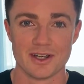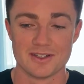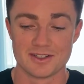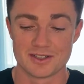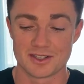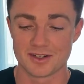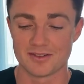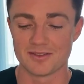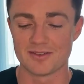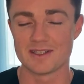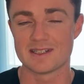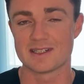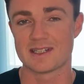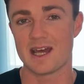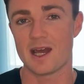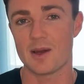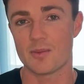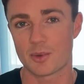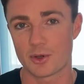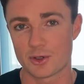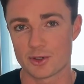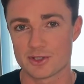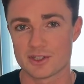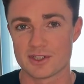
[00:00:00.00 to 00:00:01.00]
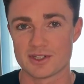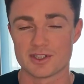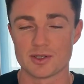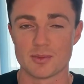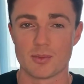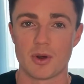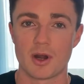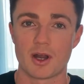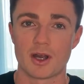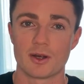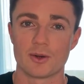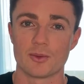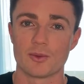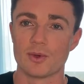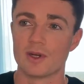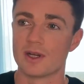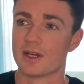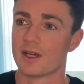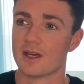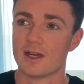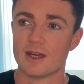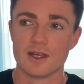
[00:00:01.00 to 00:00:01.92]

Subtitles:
to convince that person to part with,